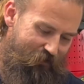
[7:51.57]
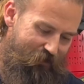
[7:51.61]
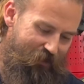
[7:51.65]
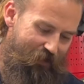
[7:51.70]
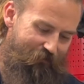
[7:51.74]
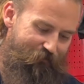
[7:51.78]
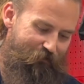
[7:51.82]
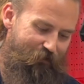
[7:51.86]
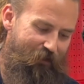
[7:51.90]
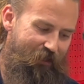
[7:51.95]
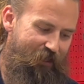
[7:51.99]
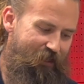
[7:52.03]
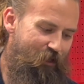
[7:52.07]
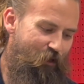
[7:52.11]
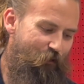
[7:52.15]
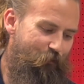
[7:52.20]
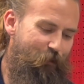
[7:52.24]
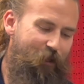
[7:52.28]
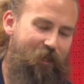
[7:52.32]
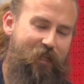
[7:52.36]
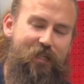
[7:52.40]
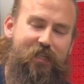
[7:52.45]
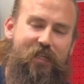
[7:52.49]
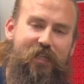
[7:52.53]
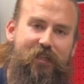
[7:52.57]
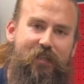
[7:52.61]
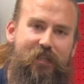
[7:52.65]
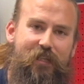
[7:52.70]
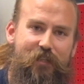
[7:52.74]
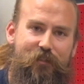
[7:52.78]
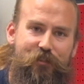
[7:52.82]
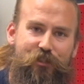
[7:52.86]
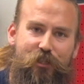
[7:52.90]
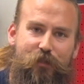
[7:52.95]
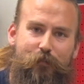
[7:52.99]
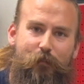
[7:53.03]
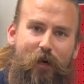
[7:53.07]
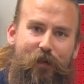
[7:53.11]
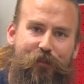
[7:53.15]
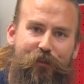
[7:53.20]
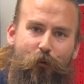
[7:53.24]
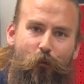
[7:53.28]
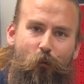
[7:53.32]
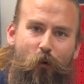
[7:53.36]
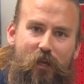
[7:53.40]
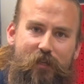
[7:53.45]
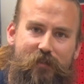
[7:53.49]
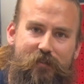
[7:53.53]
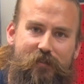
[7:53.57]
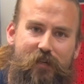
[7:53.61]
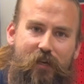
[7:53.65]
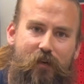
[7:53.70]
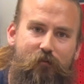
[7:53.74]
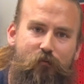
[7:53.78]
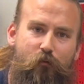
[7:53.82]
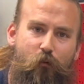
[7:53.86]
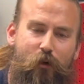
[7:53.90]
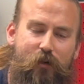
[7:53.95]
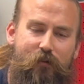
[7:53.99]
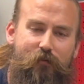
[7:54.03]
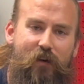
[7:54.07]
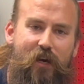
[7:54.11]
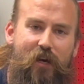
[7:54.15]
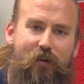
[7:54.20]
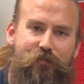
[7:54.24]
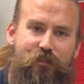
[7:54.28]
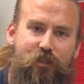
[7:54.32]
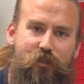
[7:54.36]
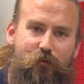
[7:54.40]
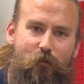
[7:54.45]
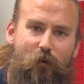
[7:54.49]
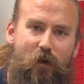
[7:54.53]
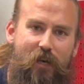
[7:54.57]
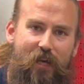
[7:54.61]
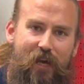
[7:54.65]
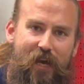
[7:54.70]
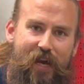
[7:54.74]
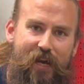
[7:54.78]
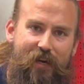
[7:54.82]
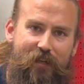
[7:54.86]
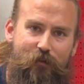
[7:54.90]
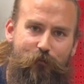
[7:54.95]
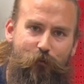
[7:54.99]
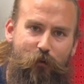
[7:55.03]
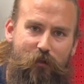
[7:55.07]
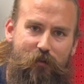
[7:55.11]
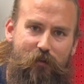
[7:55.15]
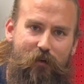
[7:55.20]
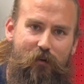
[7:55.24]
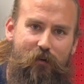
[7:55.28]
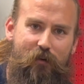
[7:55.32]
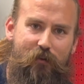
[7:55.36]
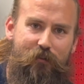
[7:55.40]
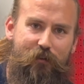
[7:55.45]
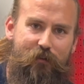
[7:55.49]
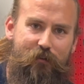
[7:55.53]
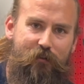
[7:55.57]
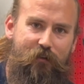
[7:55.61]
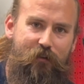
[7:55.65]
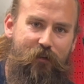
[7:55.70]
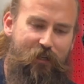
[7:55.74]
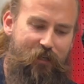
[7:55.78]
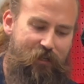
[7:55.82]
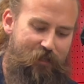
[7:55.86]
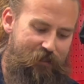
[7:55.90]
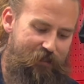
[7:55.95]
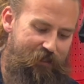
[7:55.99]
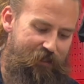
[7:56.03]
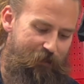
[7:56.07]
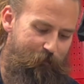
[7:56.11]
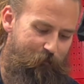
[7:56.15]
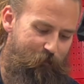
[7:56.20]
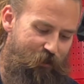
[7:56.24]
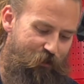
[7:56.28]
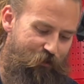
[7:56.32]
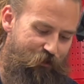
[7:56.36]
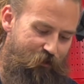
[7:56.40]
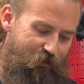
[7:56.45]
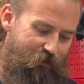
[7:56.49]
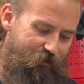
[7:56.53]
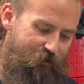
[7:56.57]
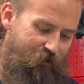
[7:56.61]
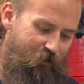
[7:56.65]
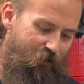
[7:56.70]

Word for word: Definitely don't really need these, just bought the one set of 45s, just wanna add it with our other deep dishes.